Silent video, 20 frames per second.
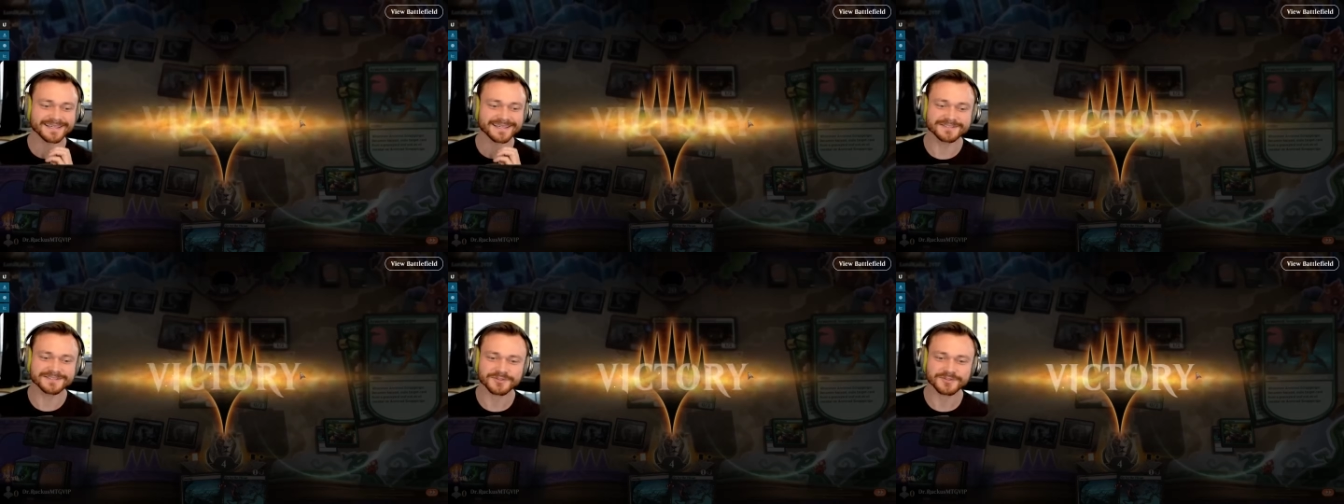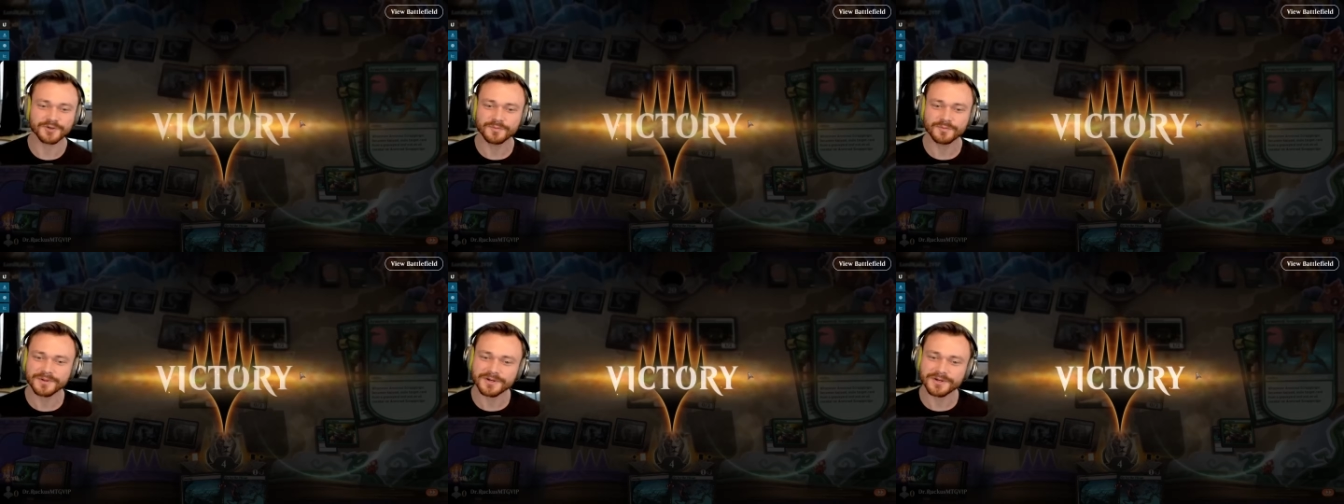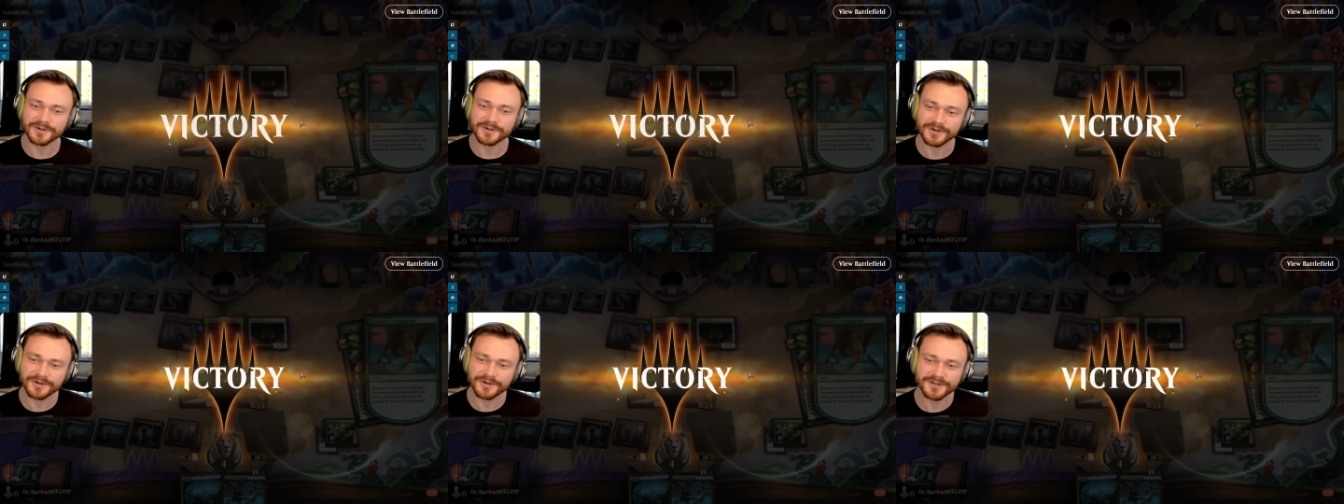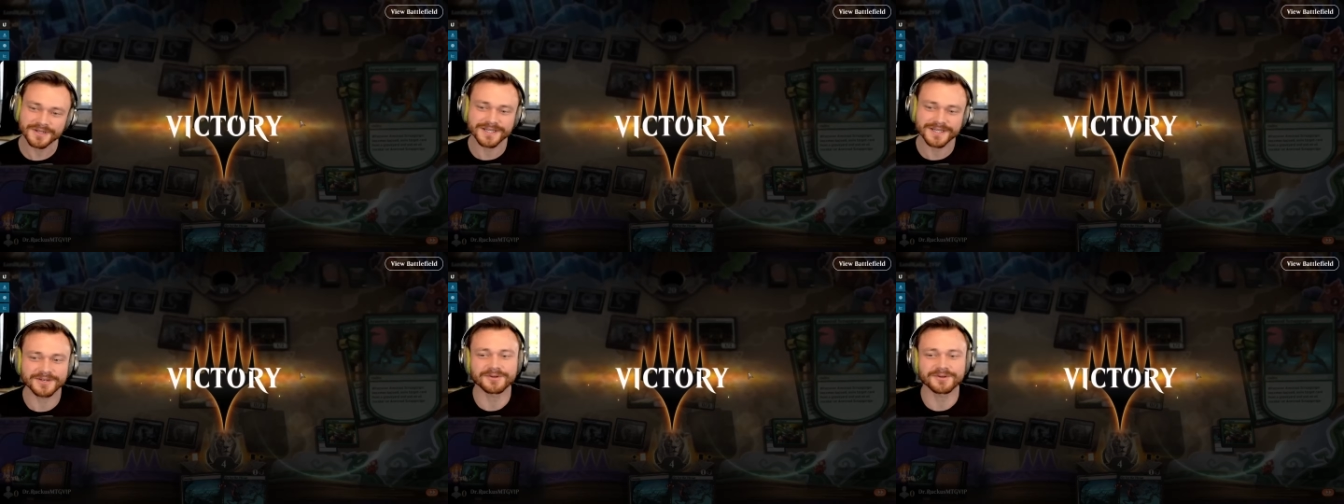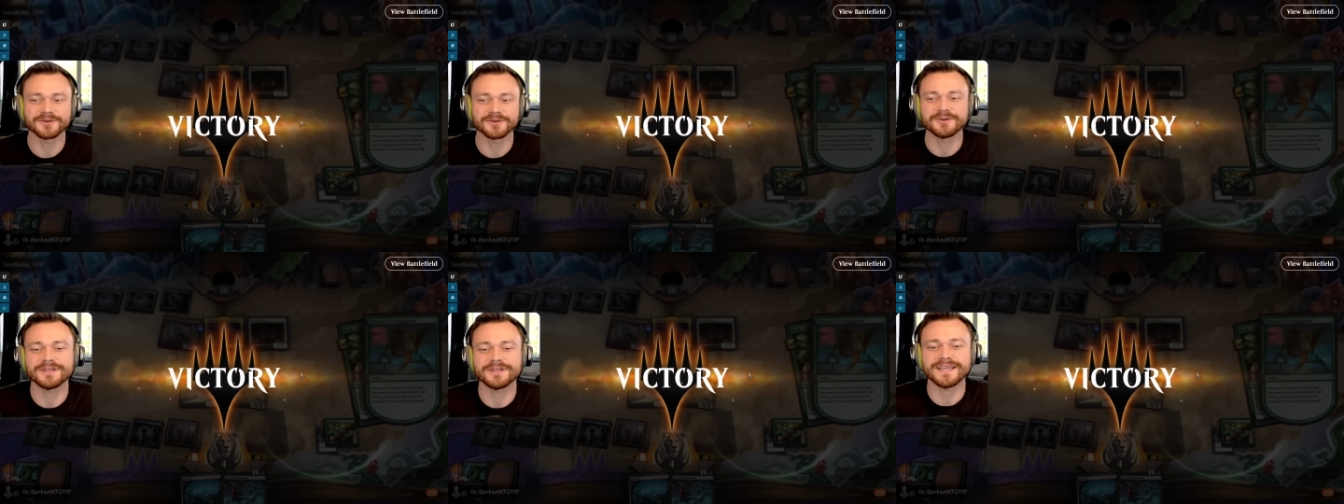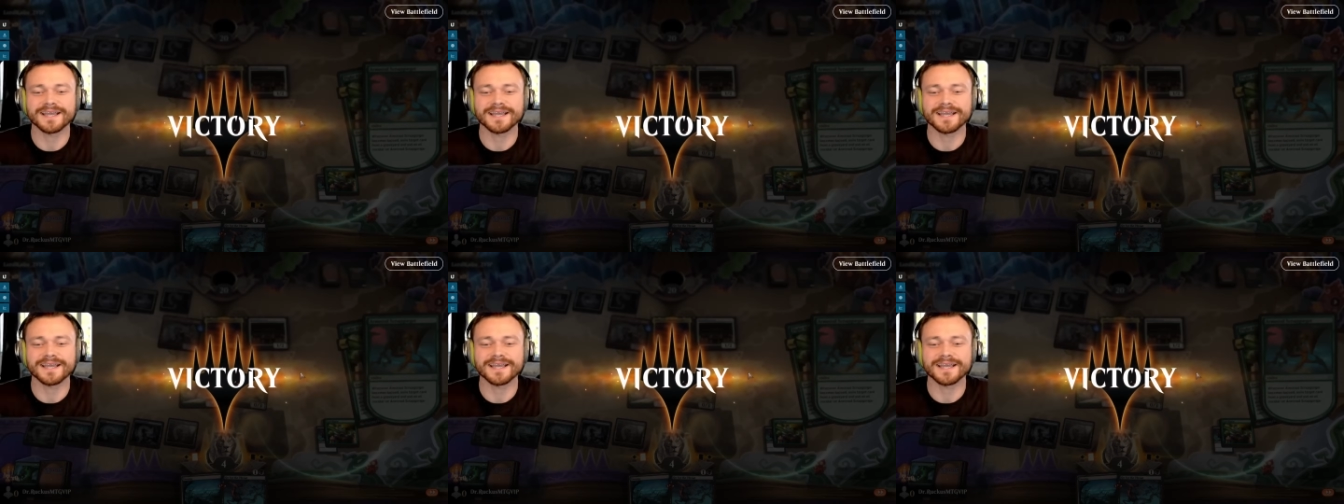scooping early in early